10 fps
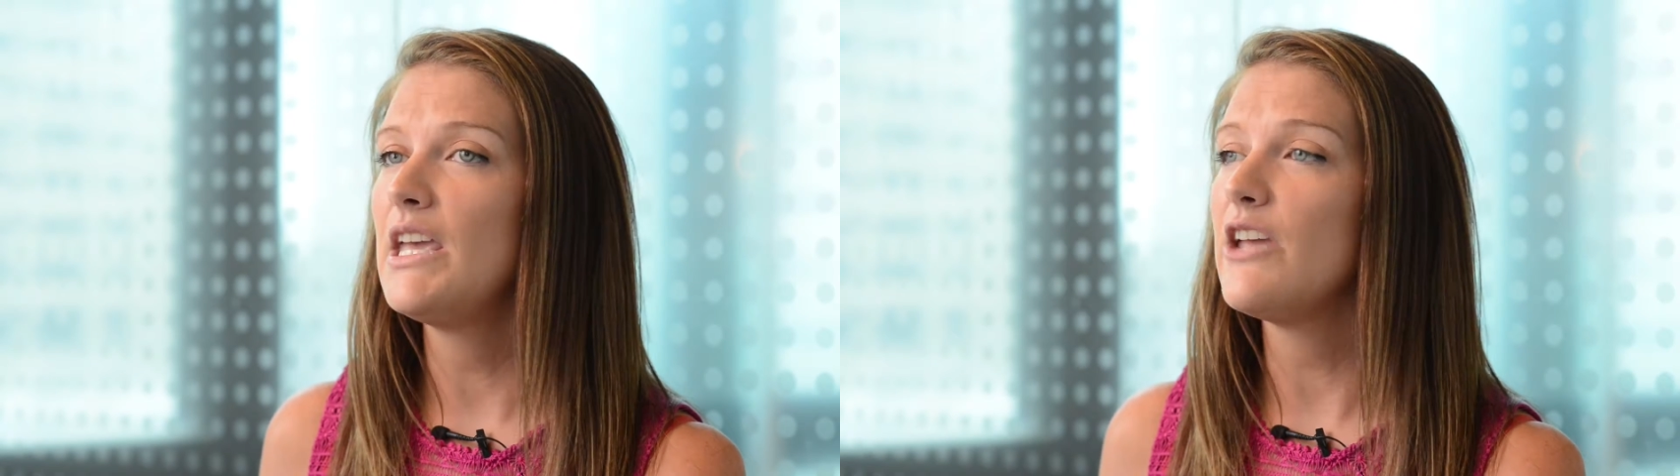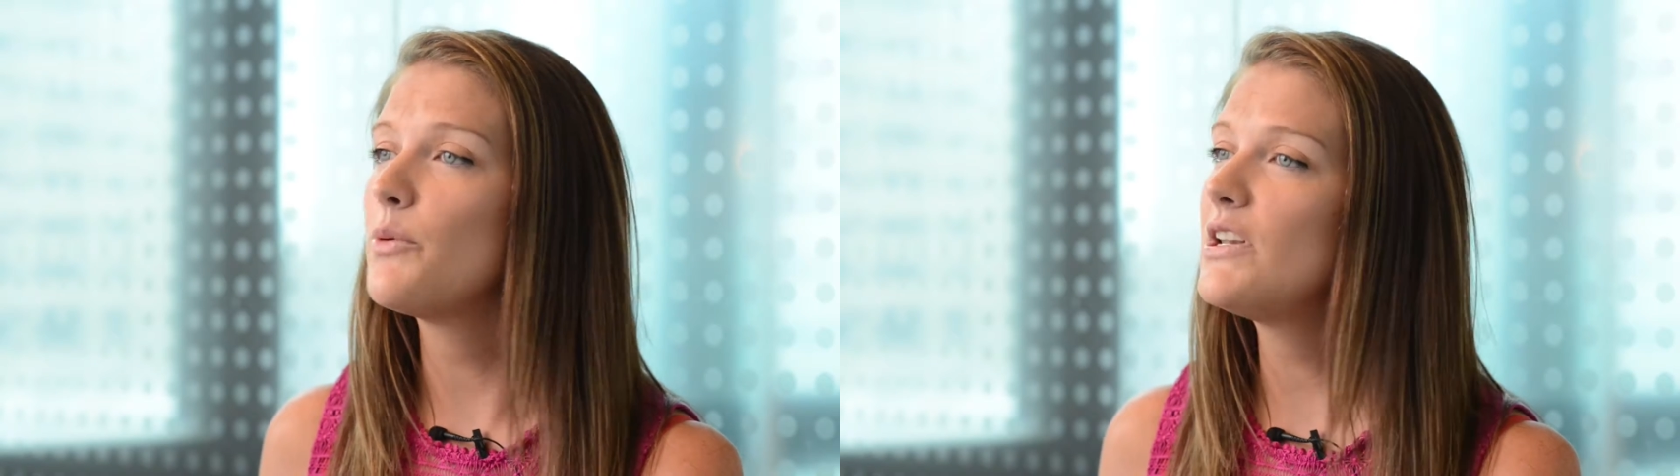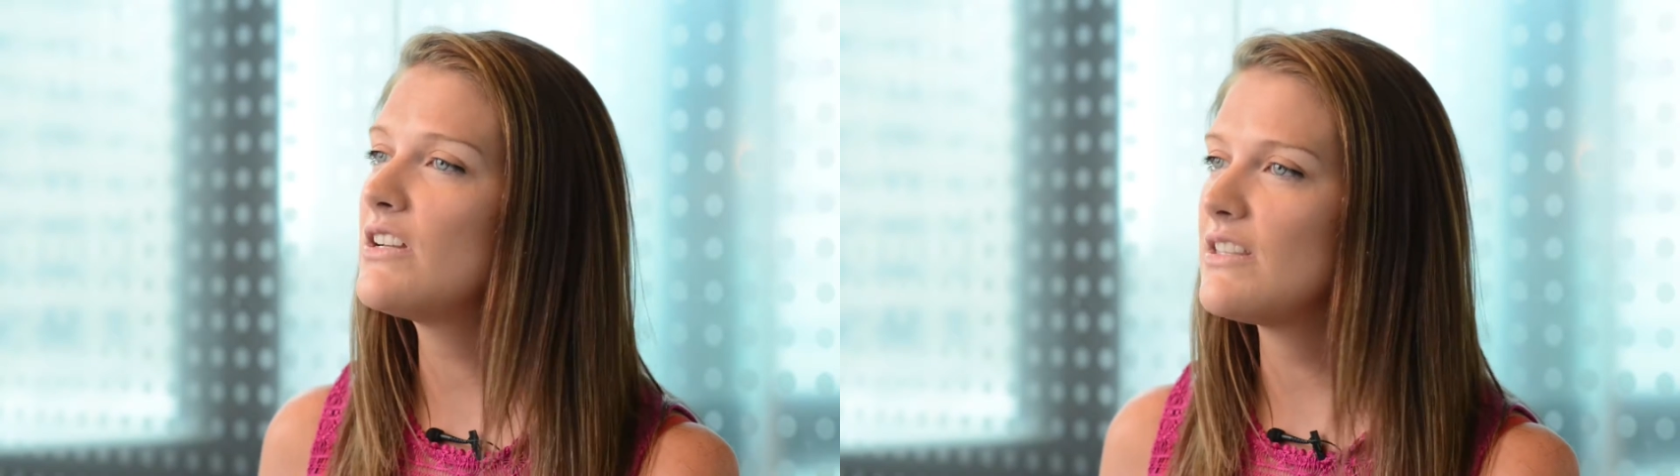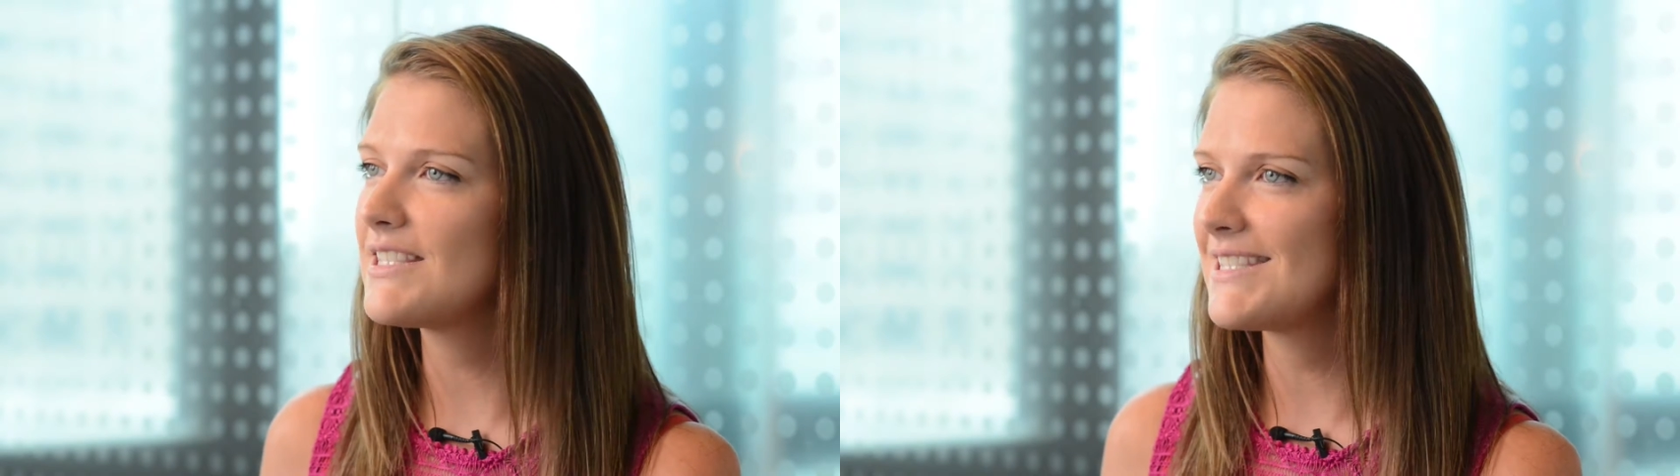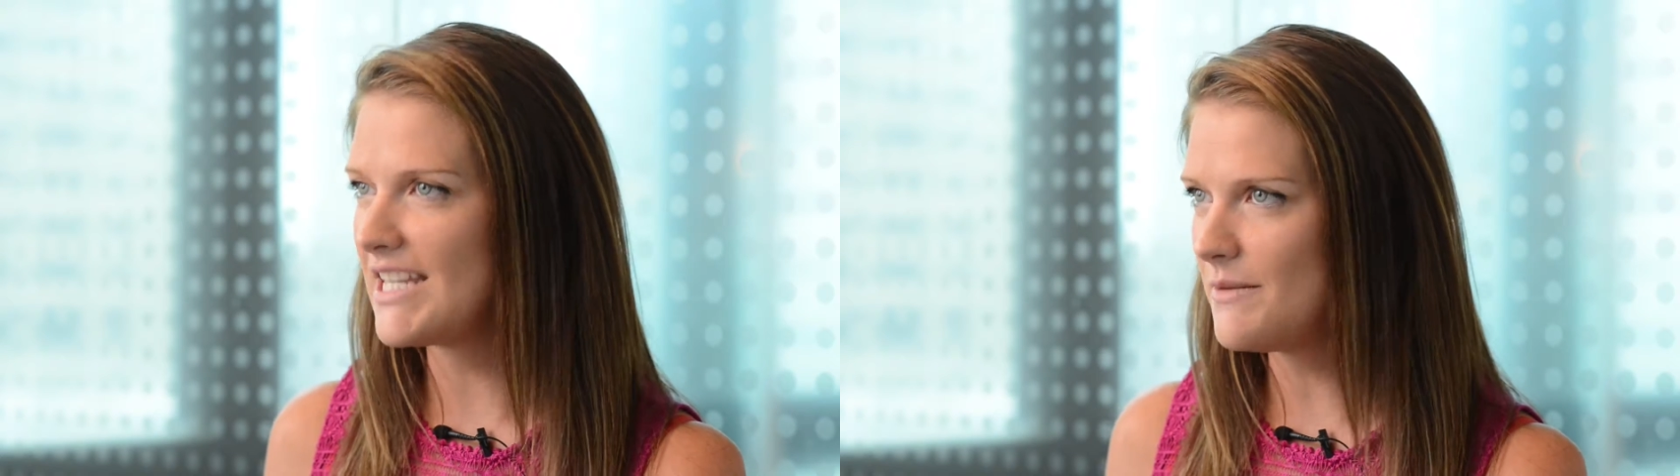If we look at the
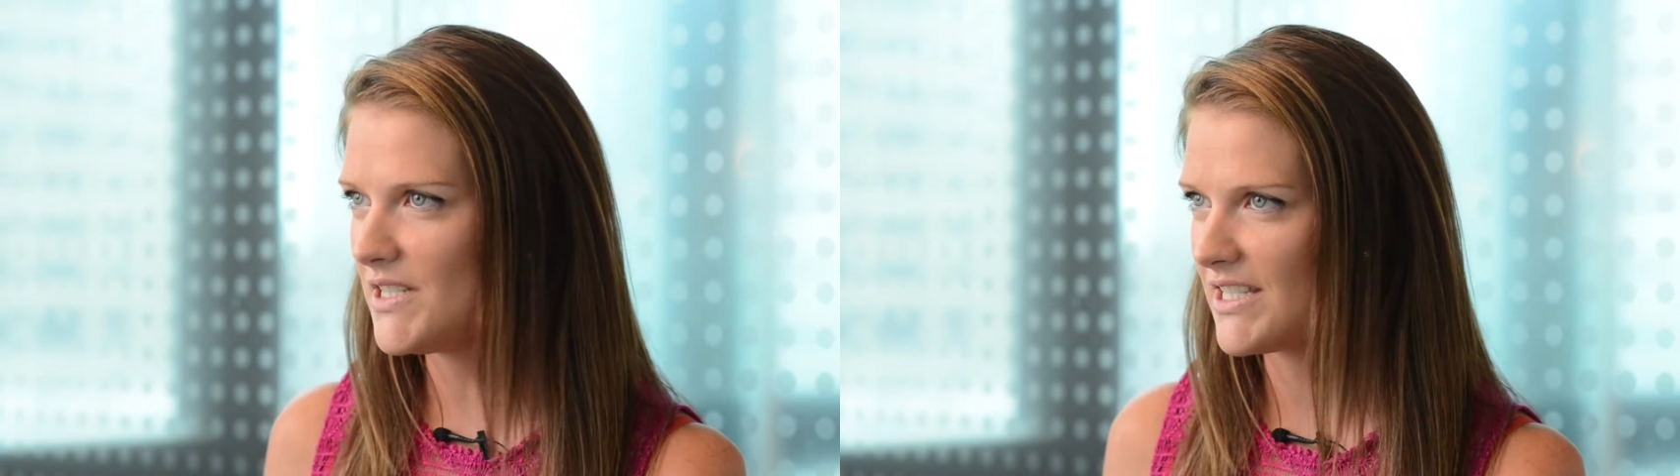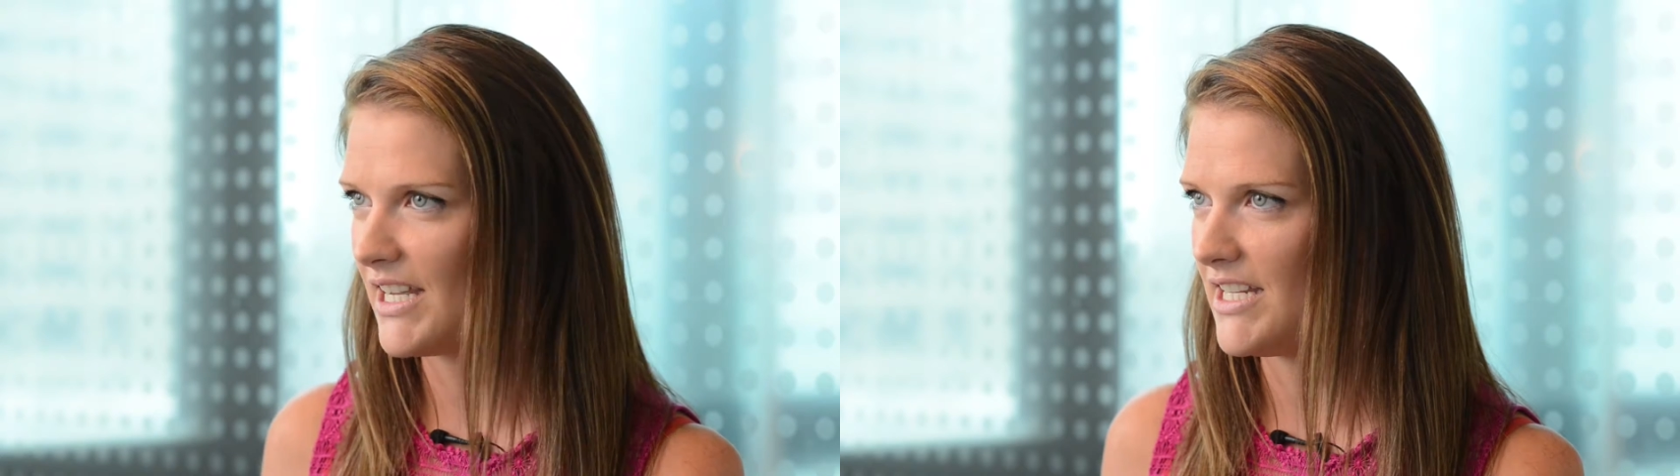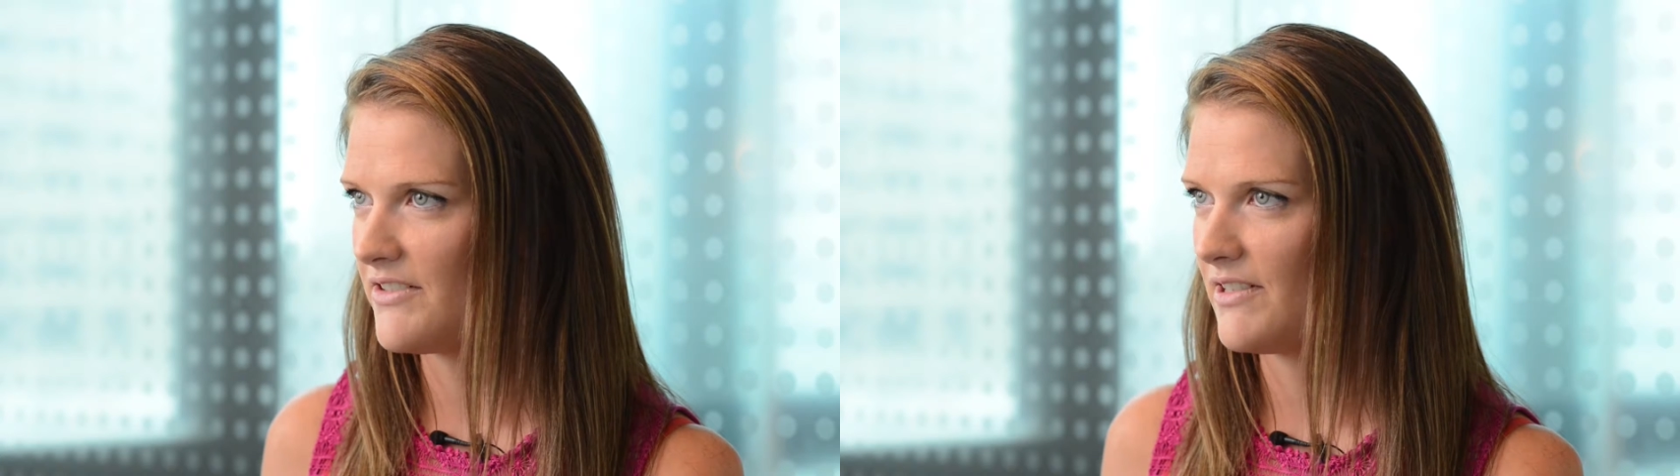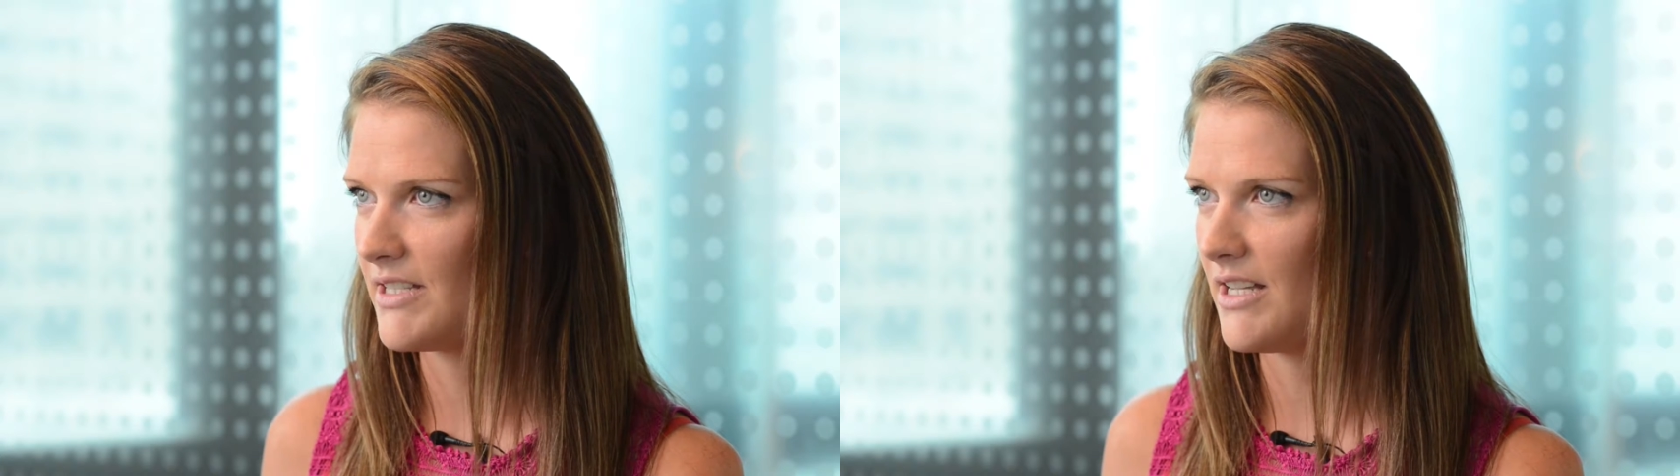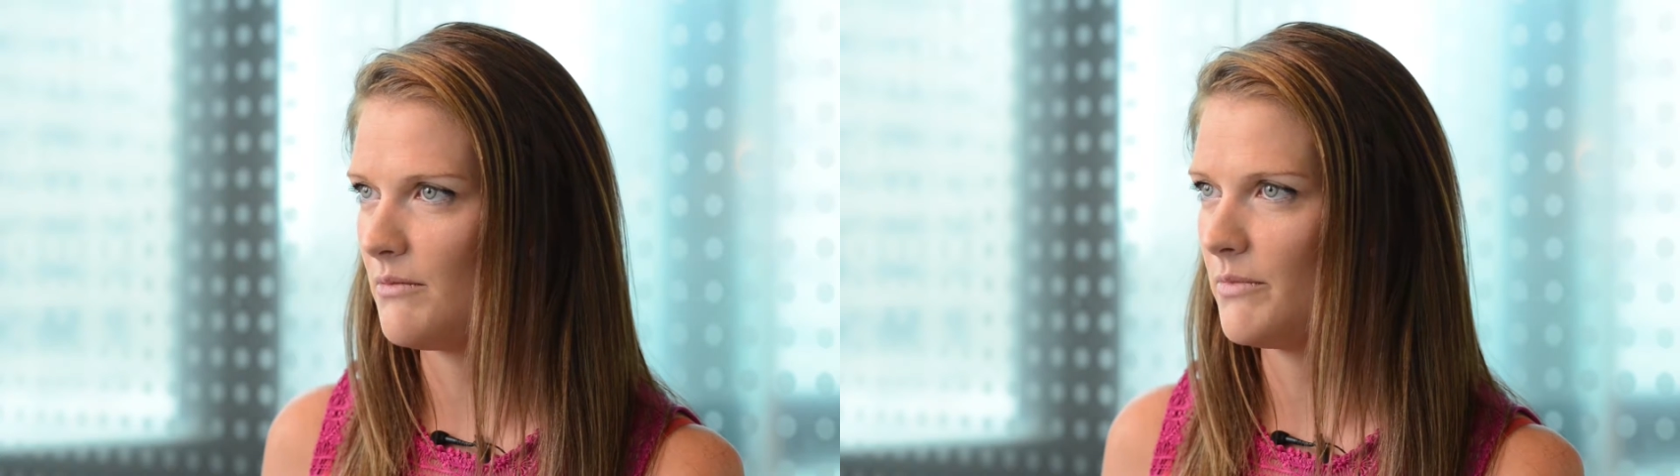Siemens case, for
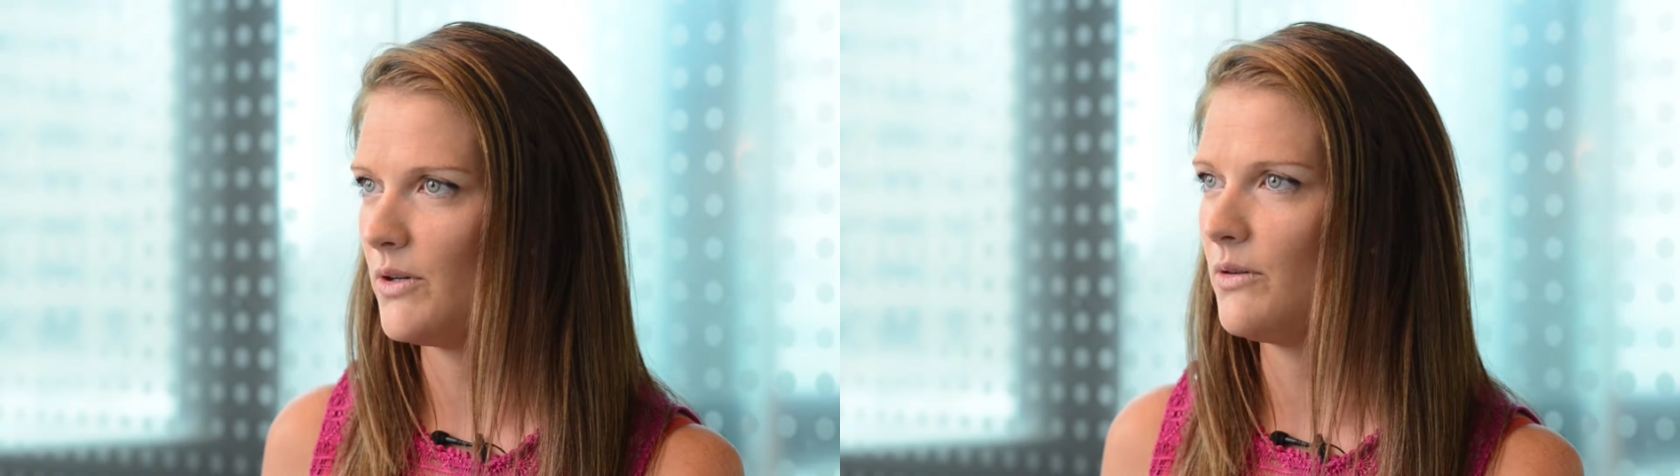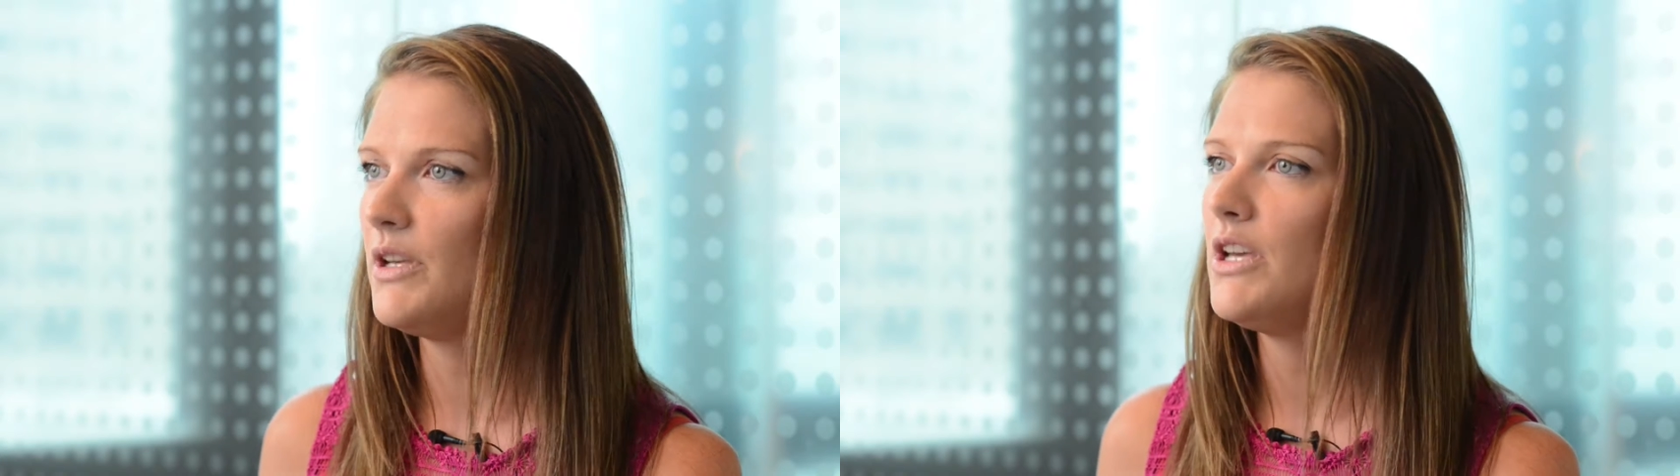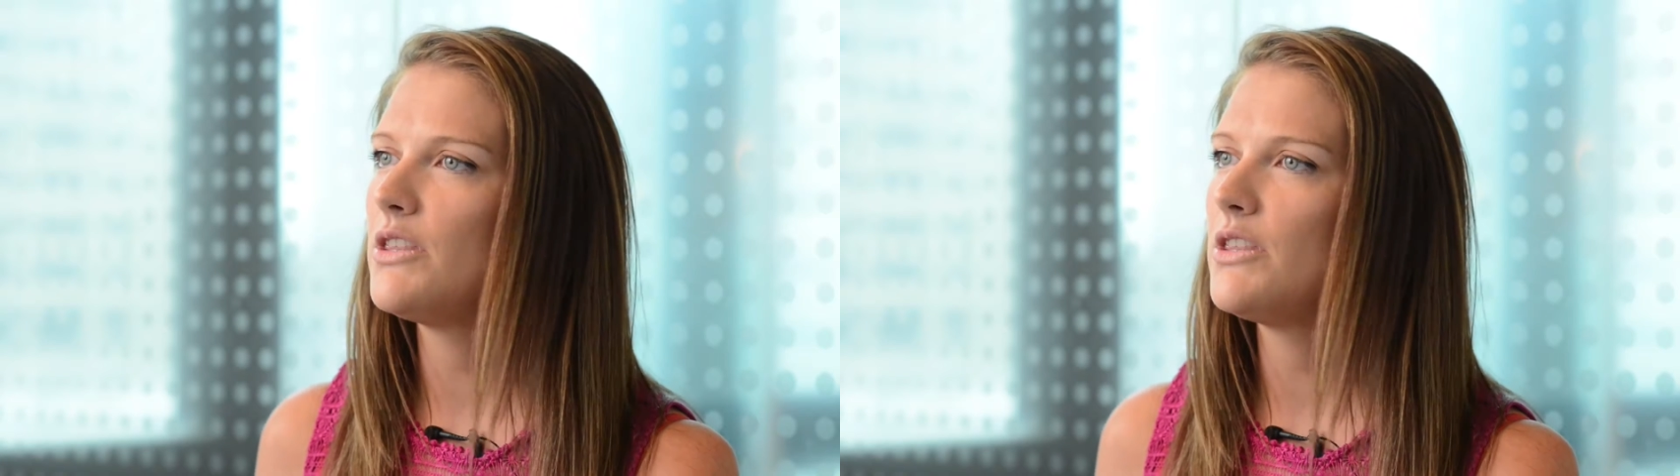example,